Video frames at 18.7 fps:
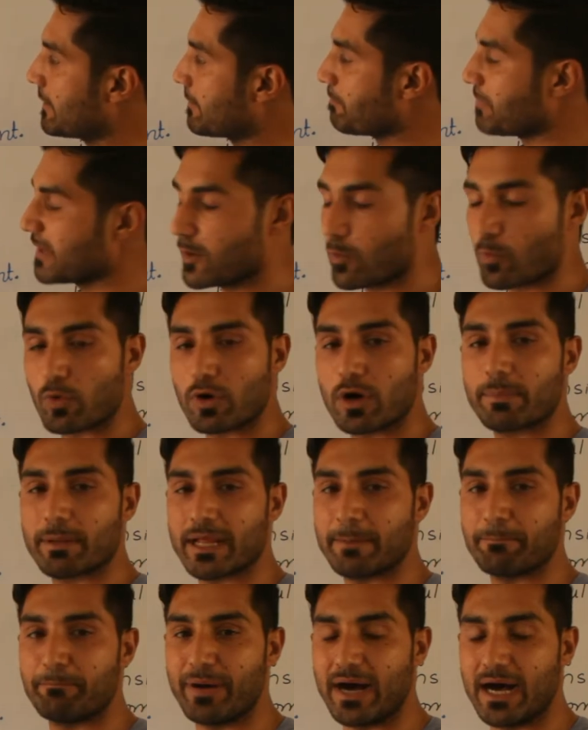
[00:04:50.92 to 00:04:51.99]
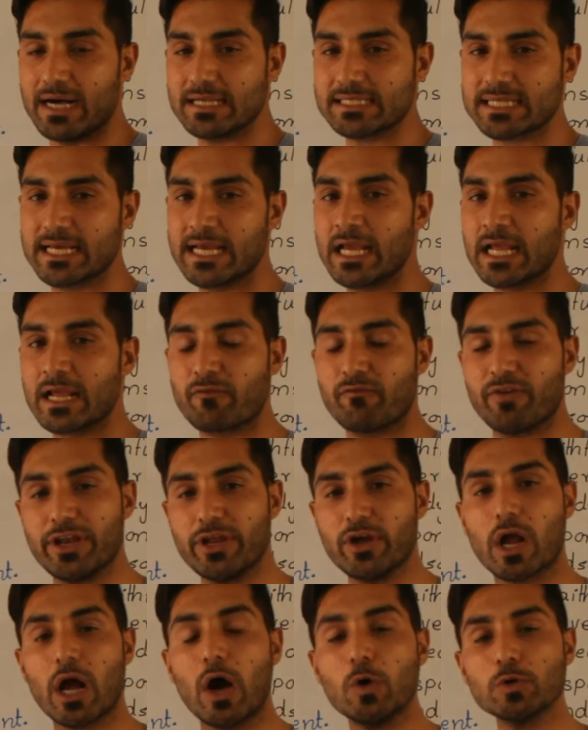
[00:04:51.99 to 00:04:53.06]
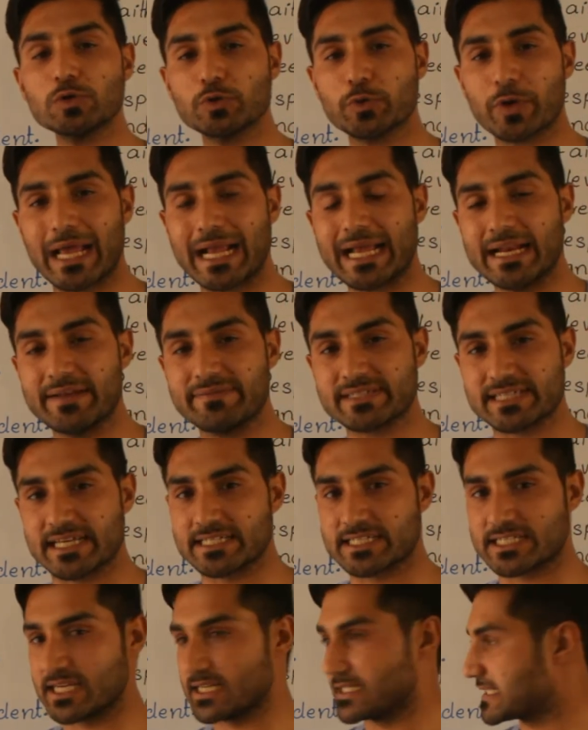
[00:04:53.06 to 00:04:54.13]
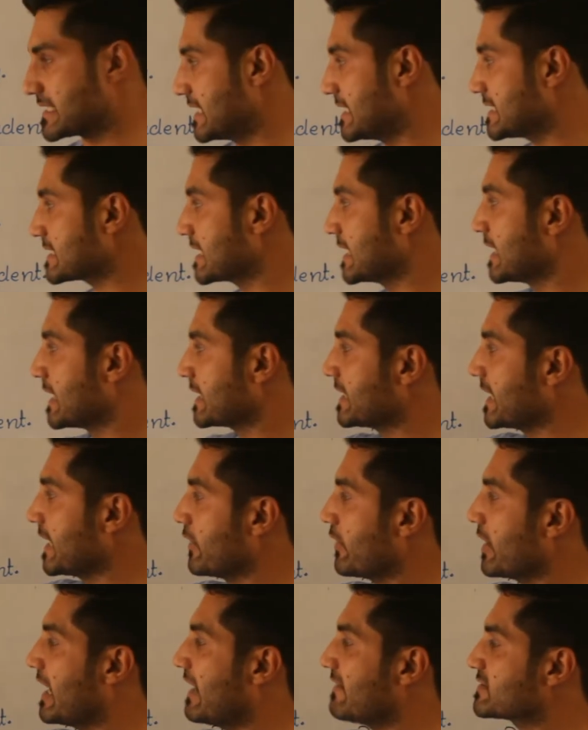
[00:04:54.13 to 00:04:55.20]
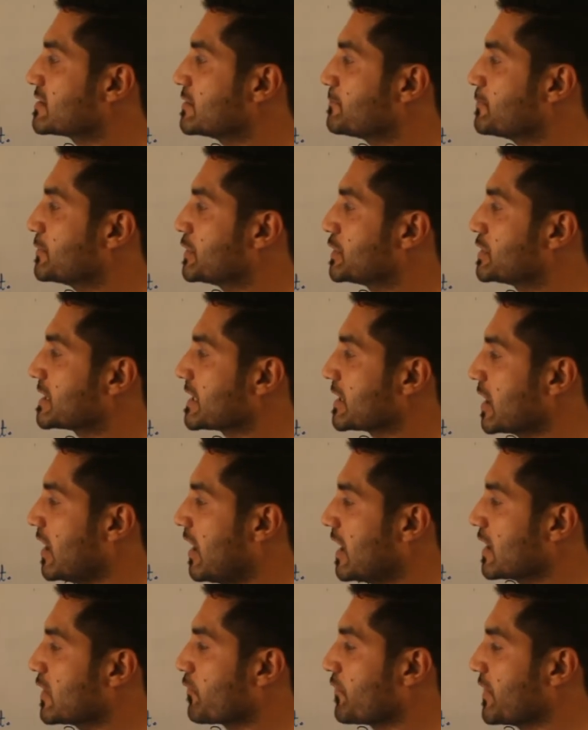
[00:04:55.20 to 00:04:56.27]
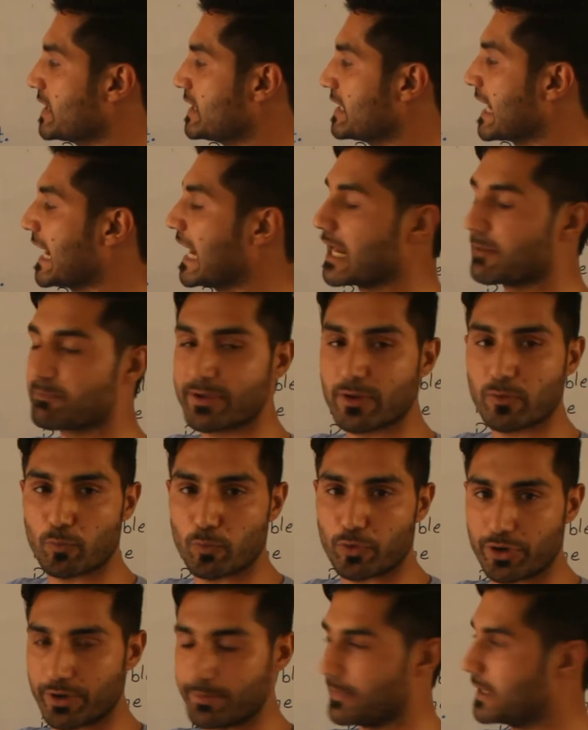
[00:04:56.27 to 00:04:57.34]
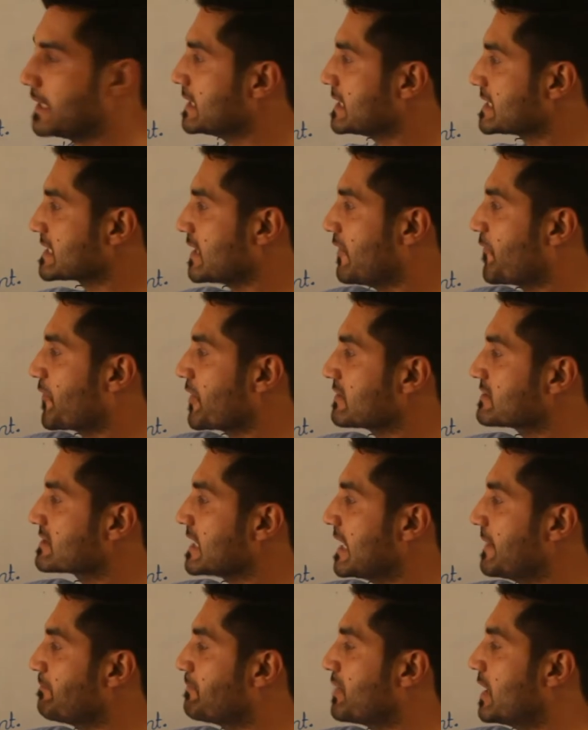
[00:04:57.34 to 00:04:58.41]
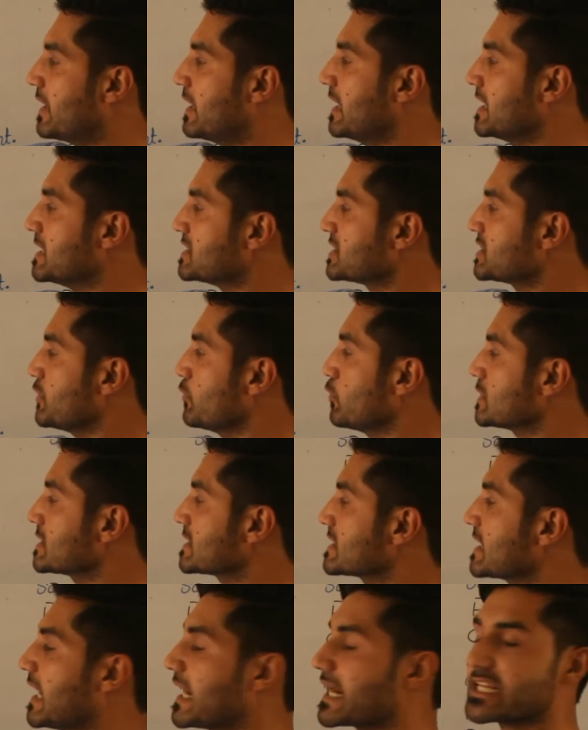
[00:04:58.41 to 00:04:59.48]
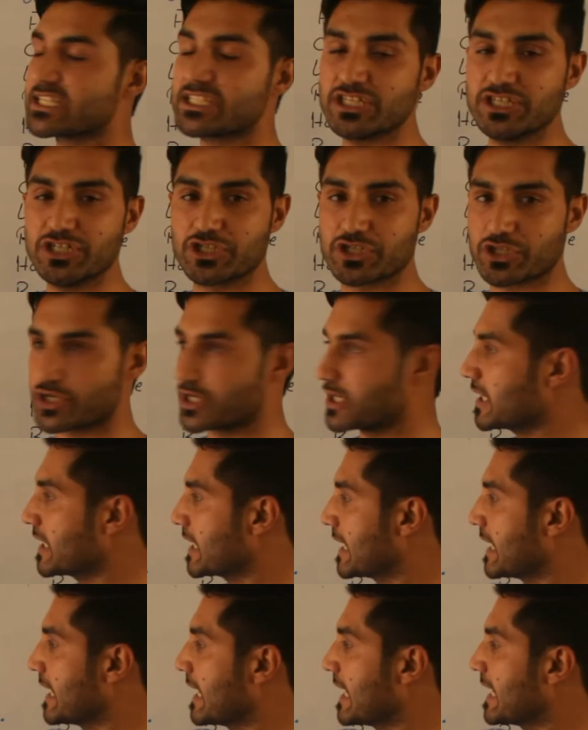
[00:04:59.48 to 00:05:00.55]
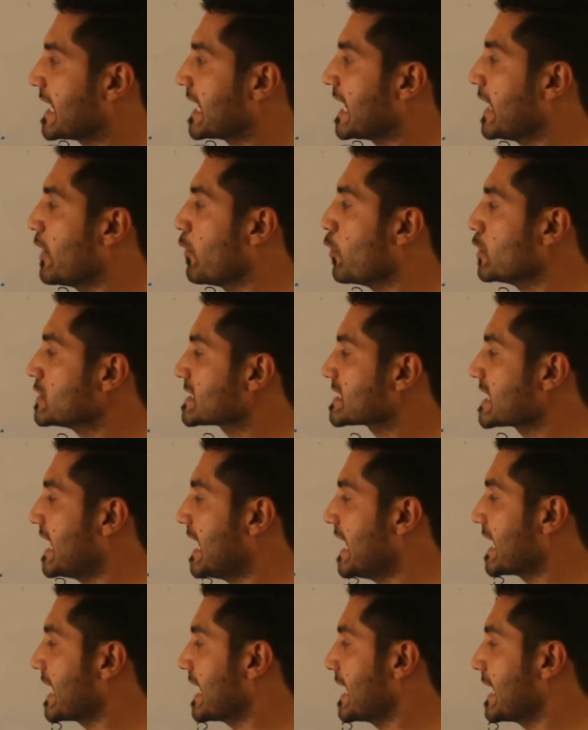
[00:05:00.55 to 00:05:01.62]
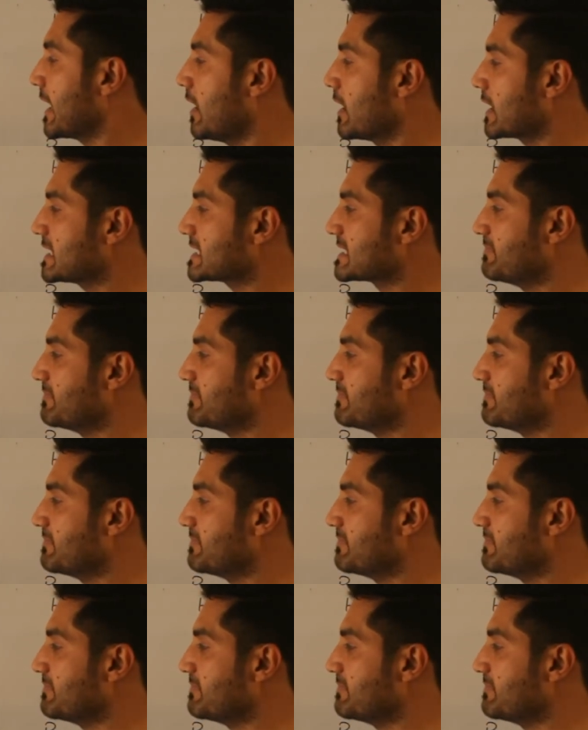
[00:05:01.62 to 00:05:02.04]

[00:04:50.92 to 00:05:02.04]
be verb in past. When you go to negative sentences, then you have to put not with the helping word. So for example, she was not a teacher, he was not an honest